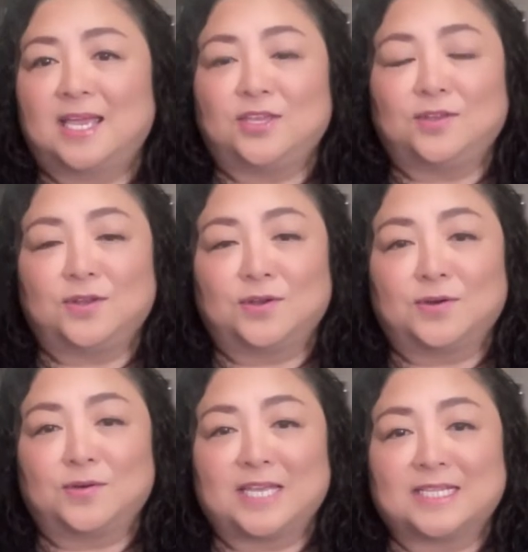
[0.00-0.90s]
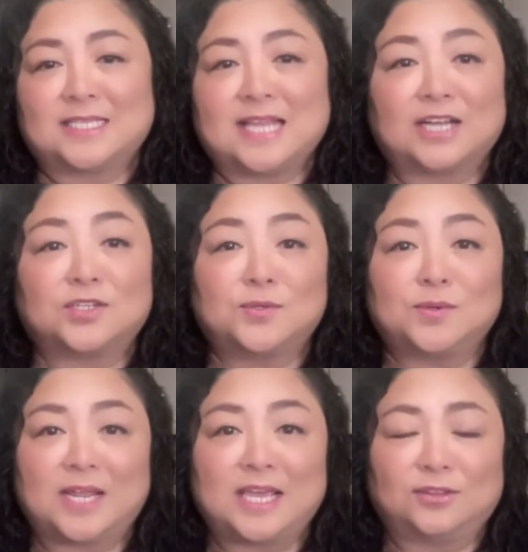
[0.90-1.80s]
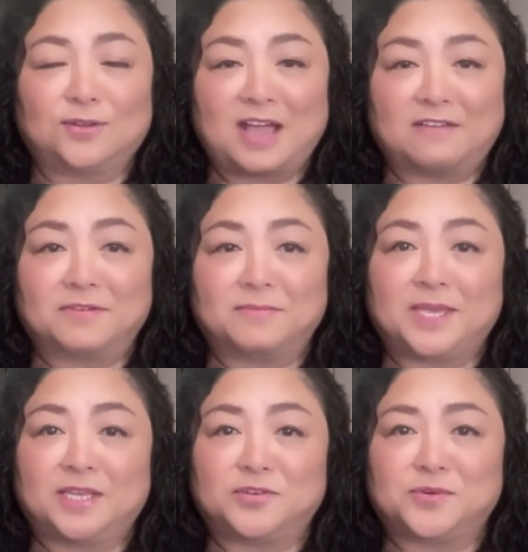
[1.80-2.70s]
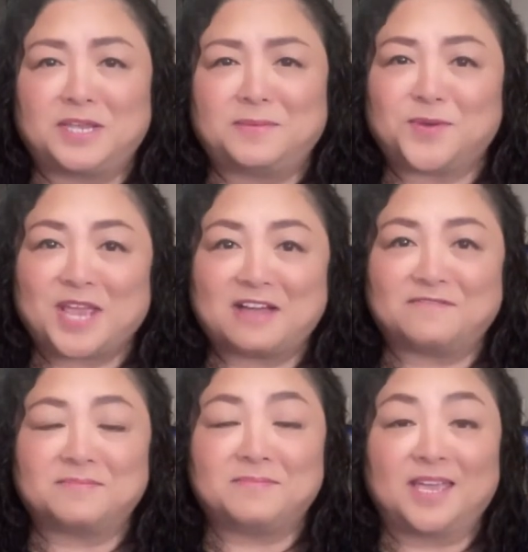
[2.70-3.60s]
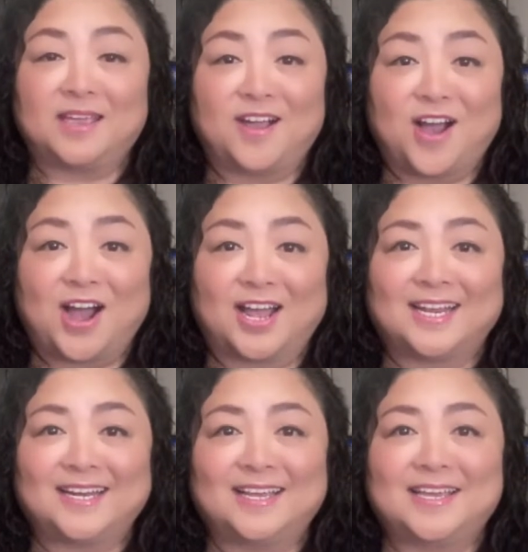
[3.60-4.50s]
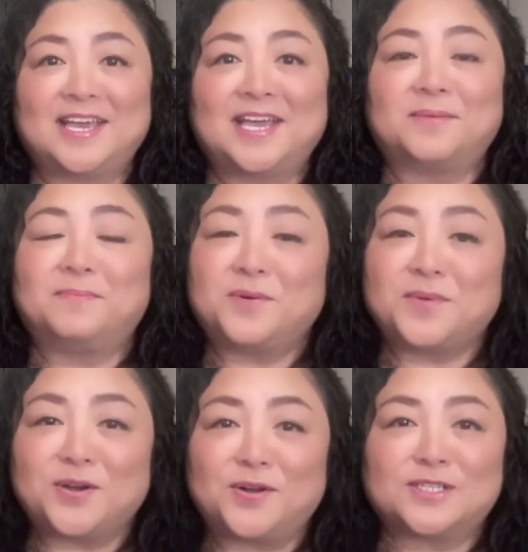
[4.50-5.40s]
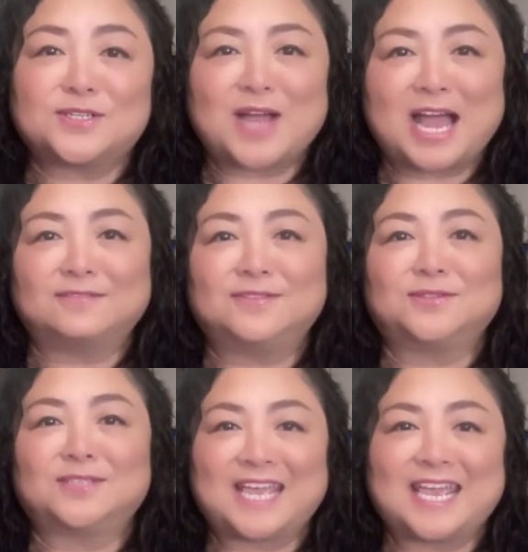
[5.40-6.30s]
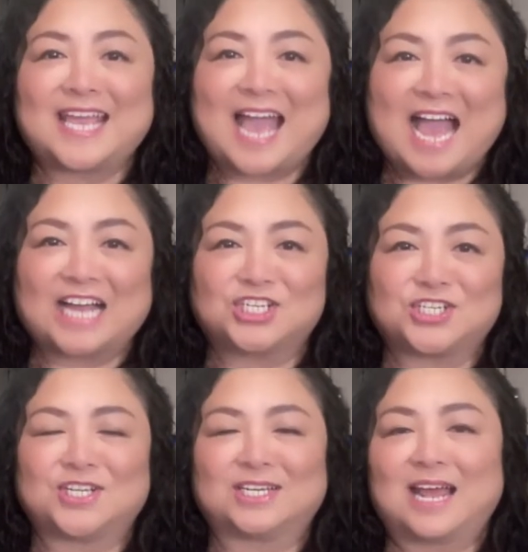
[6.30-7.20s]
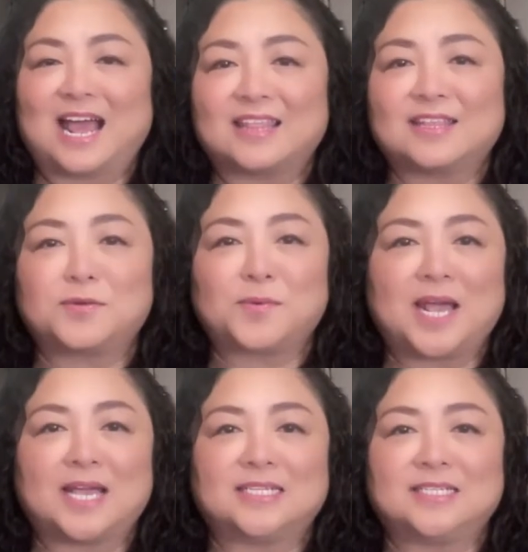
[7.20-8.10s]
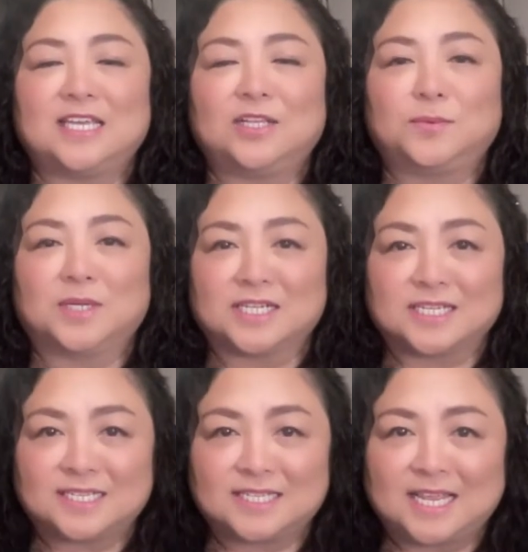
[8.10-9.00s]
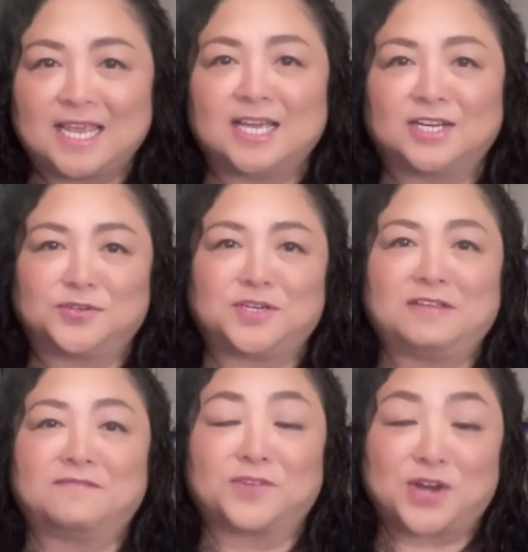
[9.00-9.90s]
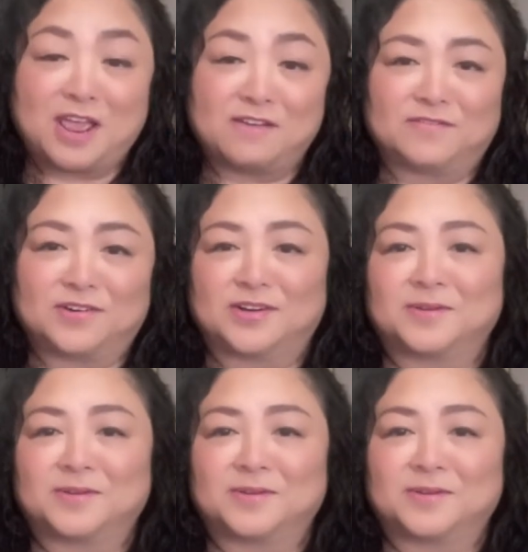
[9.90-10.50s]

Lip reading: It's not too late to have a big dream. We have a big God, but we also have to take action. Otherwise, it will stay a dream forever.